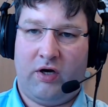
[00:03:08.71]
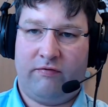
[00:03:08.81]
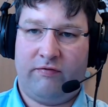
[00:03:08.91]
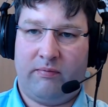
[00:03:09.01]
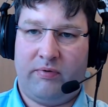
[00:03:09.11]

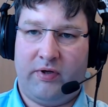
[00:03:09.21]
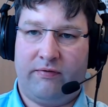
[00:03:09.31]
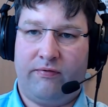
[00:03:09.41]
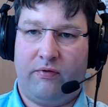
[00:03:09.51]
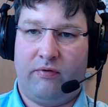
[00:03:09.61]
hardware
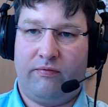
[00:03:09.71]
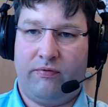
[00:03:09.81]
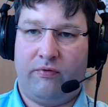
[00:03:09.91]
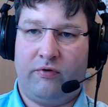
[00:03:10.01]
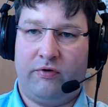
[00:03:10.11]
platform
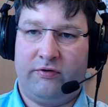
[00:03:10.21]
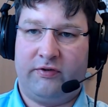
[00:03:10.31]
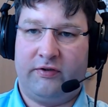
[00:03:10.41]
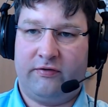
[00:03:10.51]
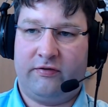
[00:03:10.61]
for
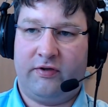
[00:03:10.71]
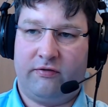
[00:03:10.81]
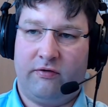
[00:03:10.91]
this thing.